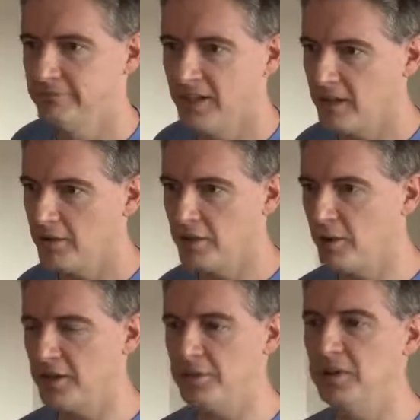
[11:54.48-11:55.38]
you
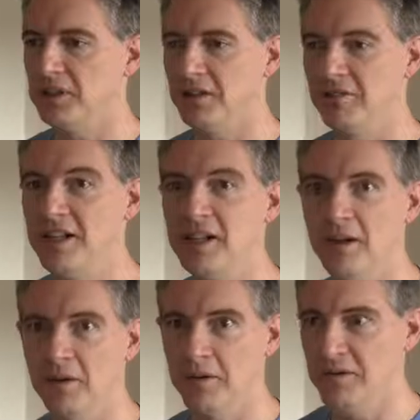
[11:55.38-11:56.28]
want to do a little
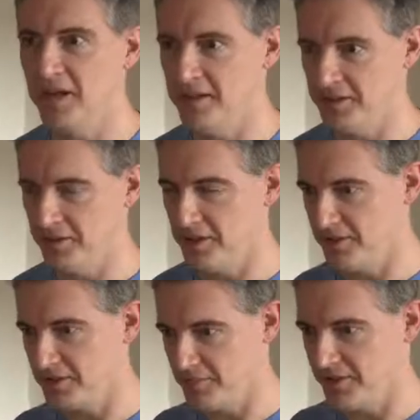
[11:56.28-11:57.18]
video and
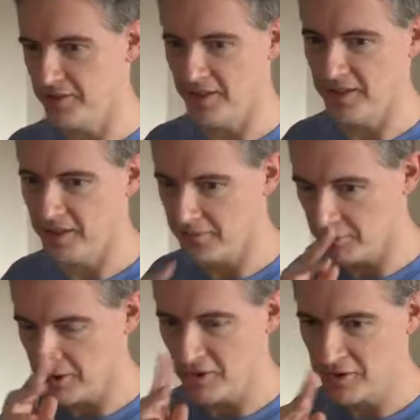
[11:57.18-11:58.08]
do some different things,
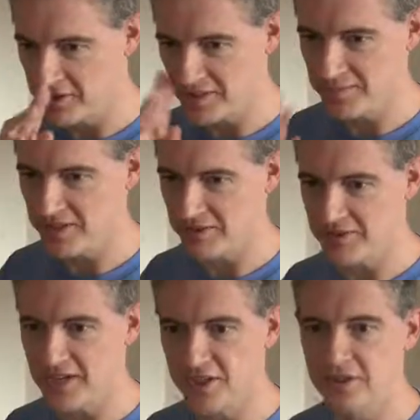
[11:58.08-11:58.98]
record some
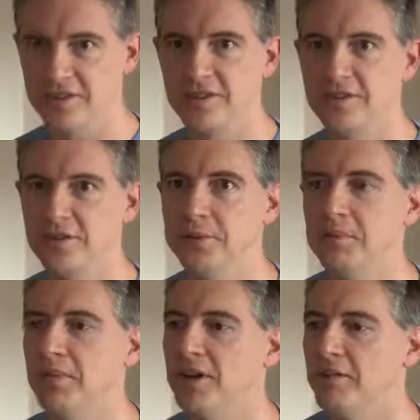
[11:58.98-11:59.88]
different sessions in Zoom
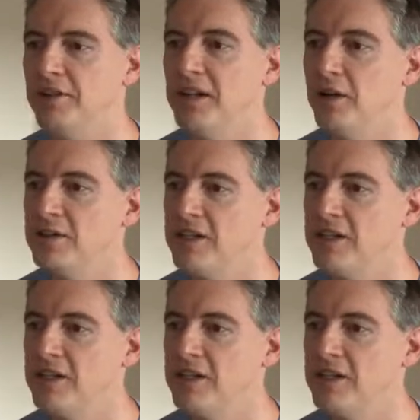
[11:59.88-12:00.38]
and put a video